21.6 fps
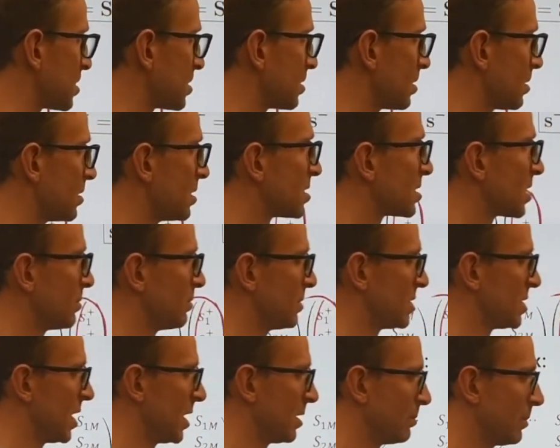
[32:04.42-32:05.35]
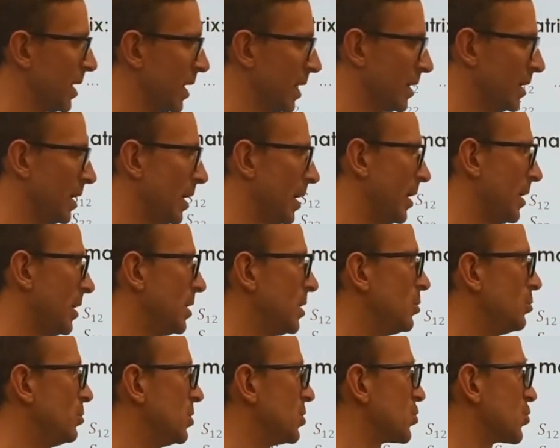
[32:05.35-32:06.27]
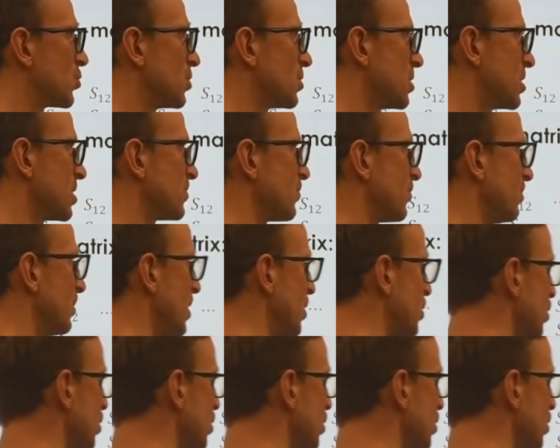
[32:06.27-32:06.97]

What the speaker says: can be done by a unitary transformation